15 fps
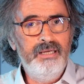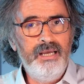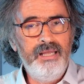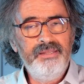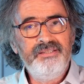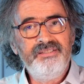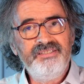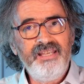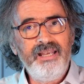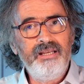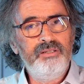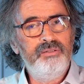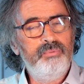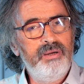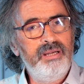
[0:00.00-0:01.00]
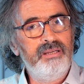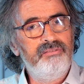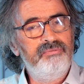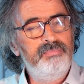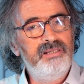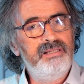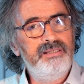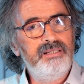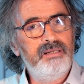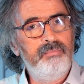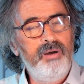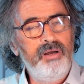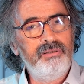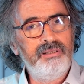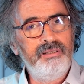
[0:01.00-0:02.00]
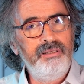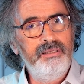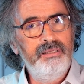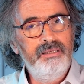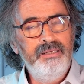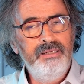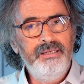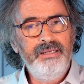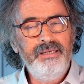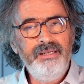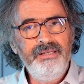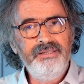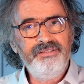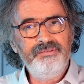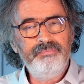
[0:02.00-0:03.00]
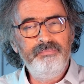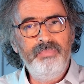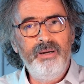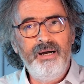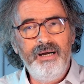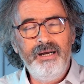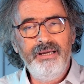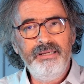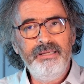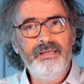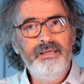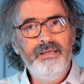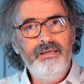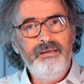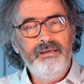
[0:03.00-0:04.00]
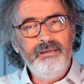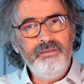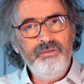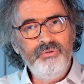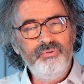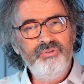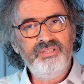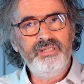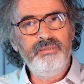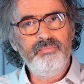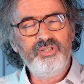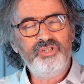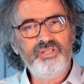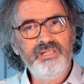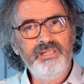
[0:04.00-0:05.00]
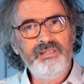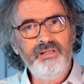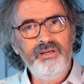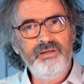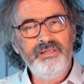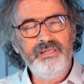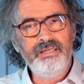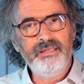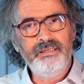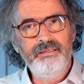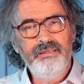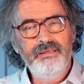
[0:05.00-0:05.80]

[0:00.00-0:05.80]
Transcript: And the second way of building a model is by using machine learning.